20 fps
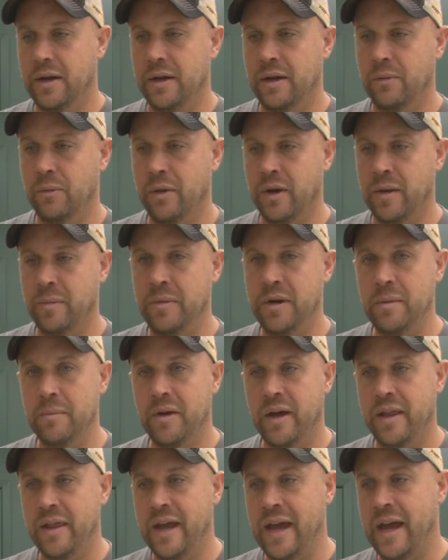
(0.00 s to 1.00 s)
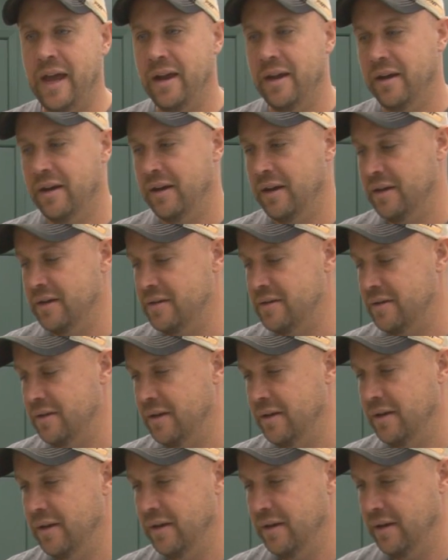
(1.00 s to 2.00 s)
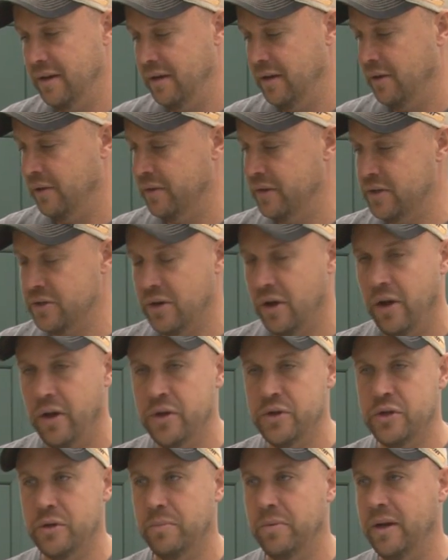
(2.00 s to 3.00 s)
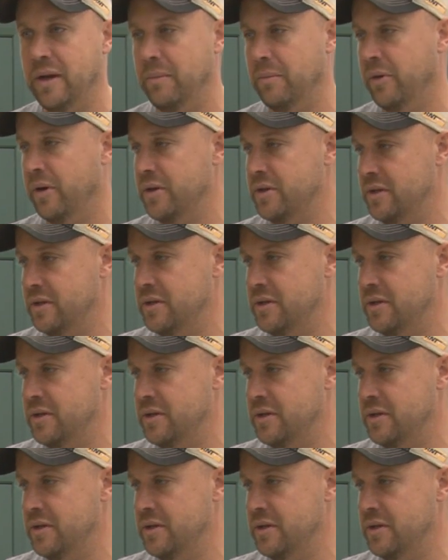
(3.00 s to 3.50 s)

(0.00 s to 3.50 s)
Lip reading: And what I mean by that is, you know, this call is your paintbrush.